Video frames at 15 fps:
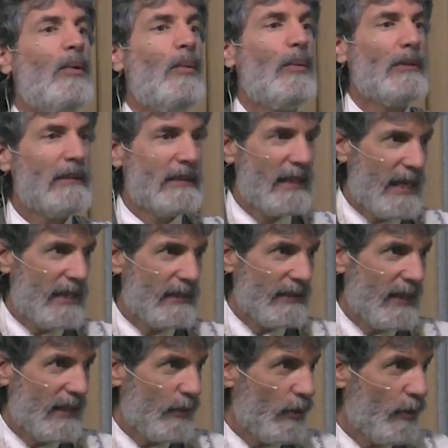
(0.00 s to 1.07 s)
was standing.
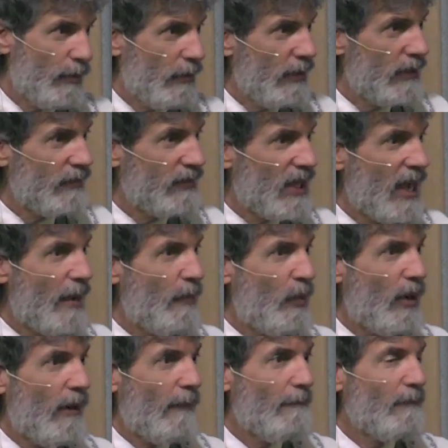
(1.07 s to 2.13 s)
Now, there were periods of time
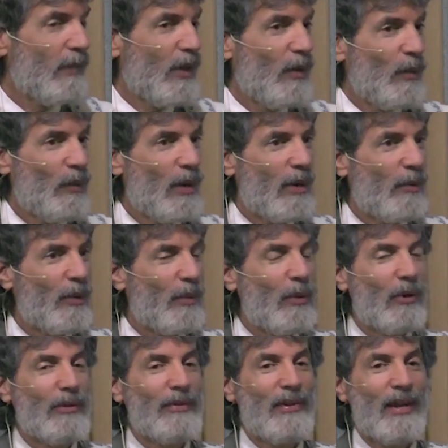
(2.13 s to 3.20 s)
where, where we
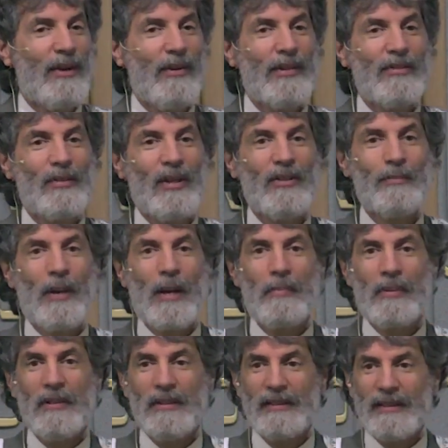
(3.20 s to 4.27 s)
weren't there as, as
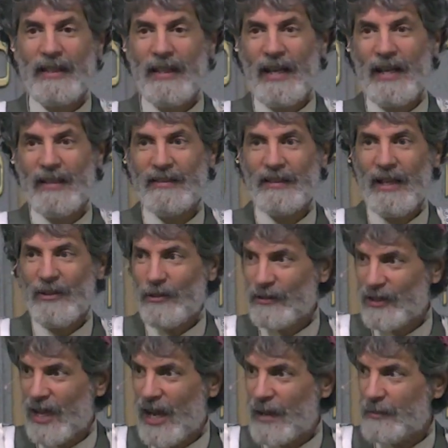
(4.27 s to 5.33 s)
populous as other
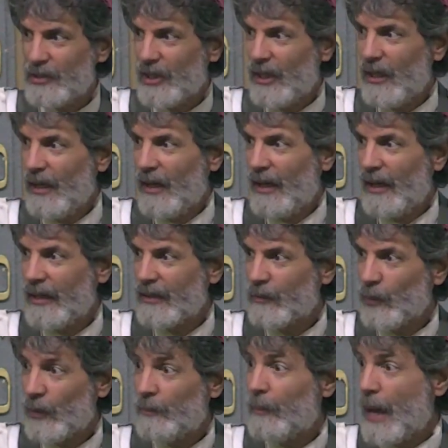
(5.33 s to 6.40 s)
times. Uh,
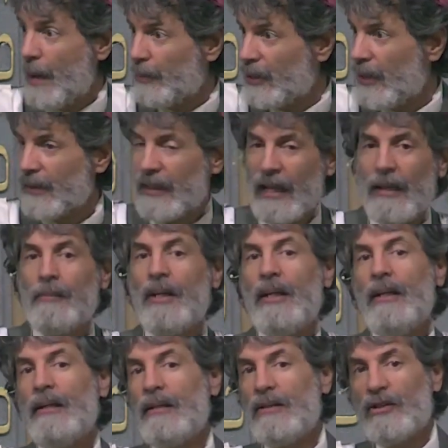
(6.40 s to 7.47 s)
when Babylon came
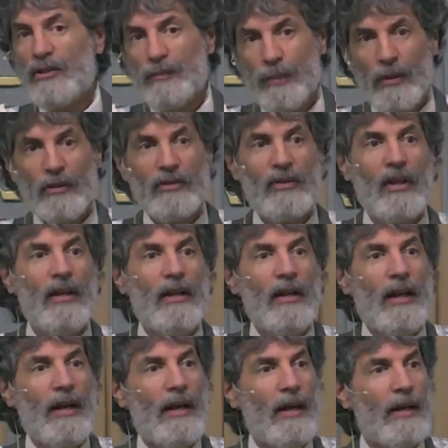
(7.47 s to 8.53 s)
in and dispersed
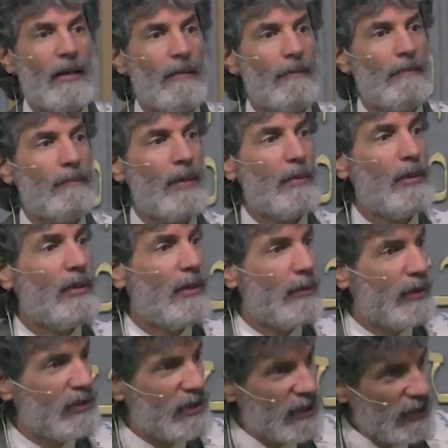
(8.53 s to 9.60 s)
uh, people, there
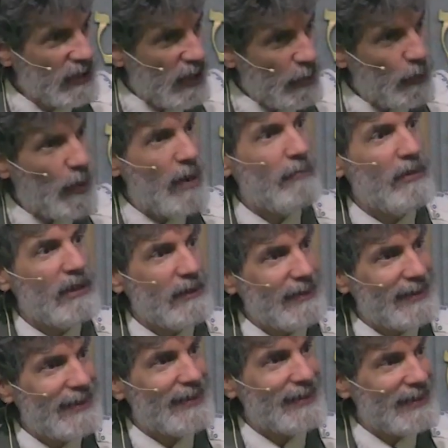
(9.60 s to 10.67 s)
were still a remnant
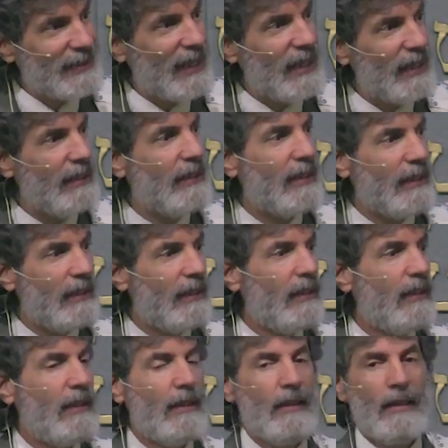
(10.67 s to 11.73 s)
still stayed
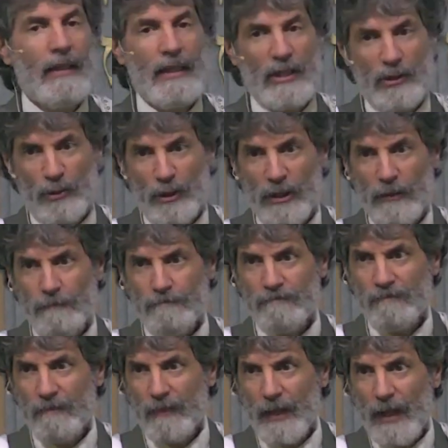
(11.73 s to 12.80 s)
in
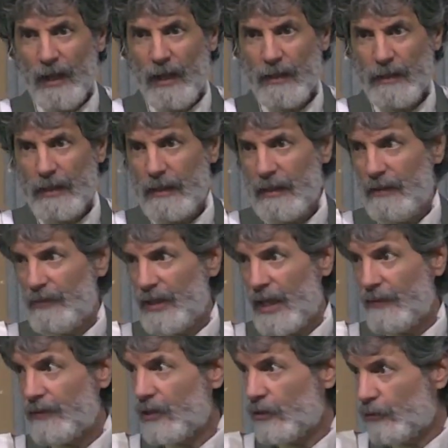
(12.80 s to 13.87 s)
Israel. And then even
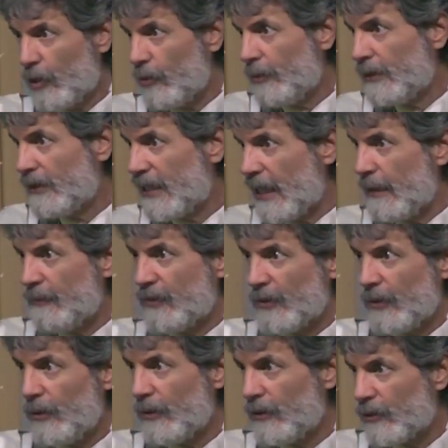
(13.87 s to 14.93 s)
after the Romans came
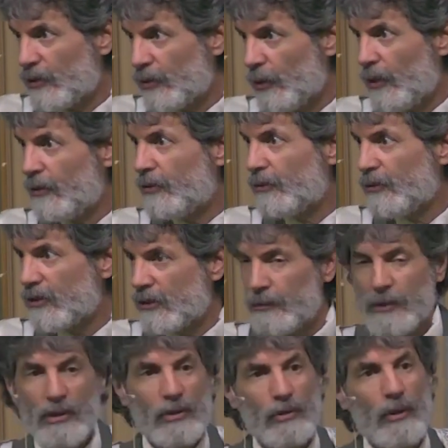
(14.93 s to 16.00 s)
through and destroyed
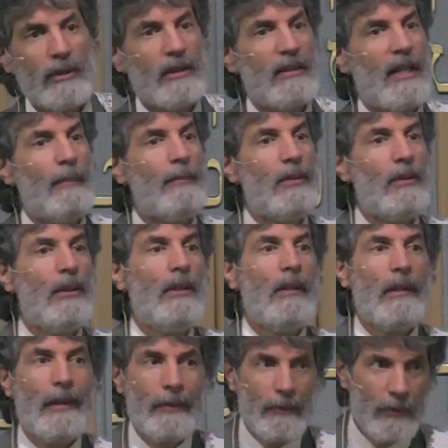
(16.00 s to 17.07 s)
Jerusalem and destroyed the temple,
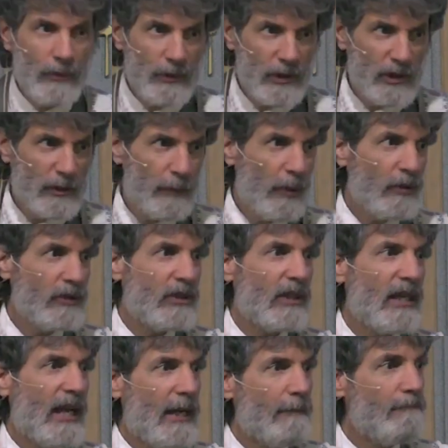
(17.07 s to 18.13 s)
and we were dispersed
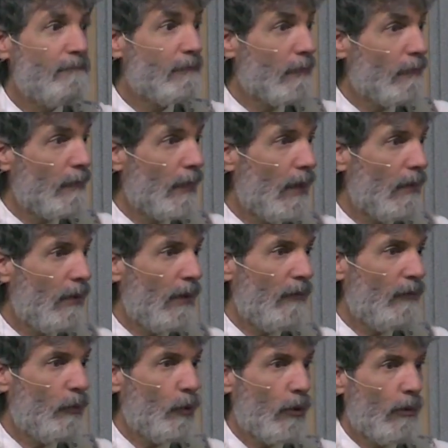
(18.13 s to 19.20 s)
again uh,
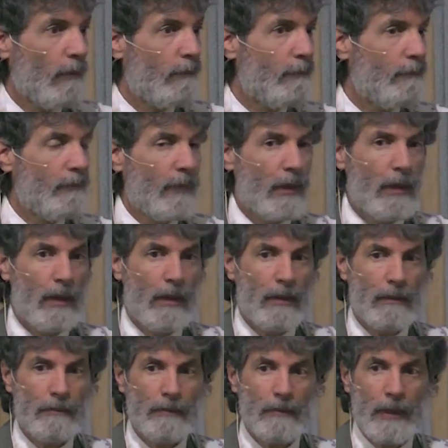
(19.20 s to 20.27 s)
for
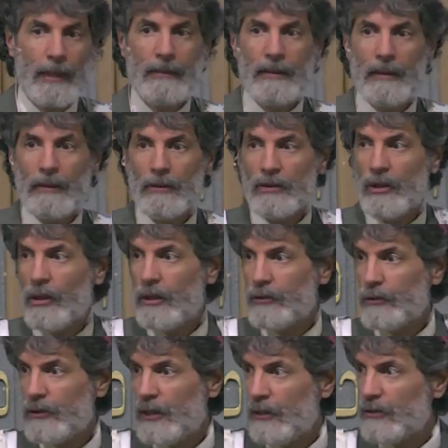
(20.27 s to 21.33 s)
uh, 19 or so
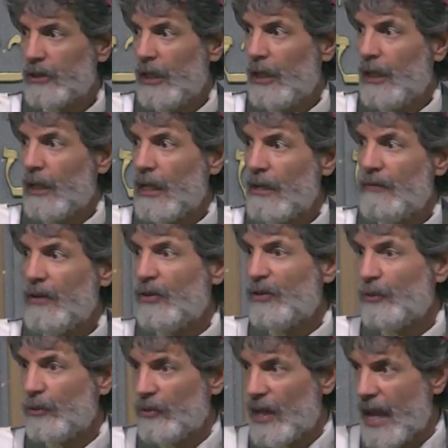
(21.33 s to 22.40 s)
hundred years, even
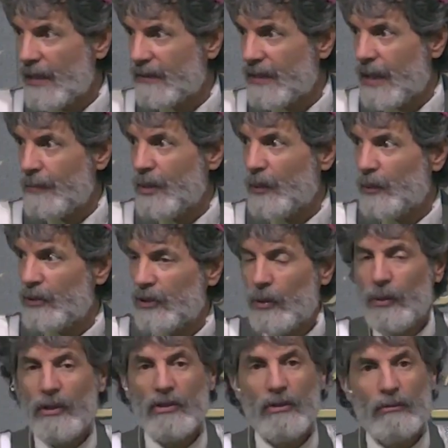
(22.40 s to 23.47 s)
through that time, there was
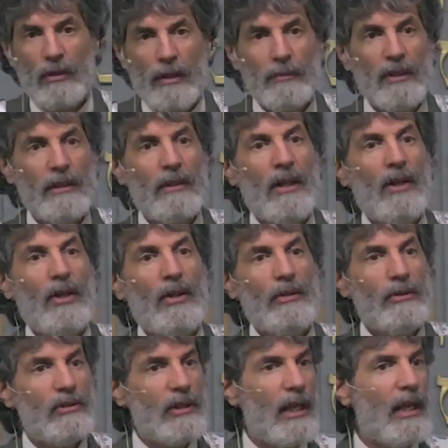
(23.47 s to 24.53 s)
always a remnant
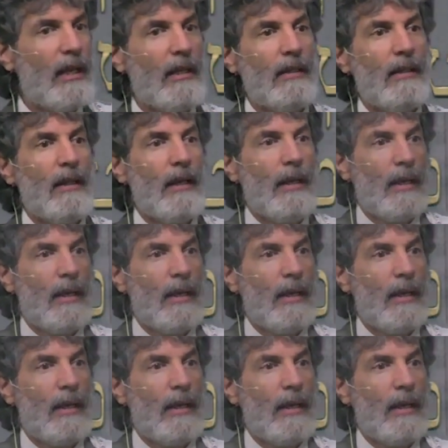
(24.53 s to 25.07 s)
who stayed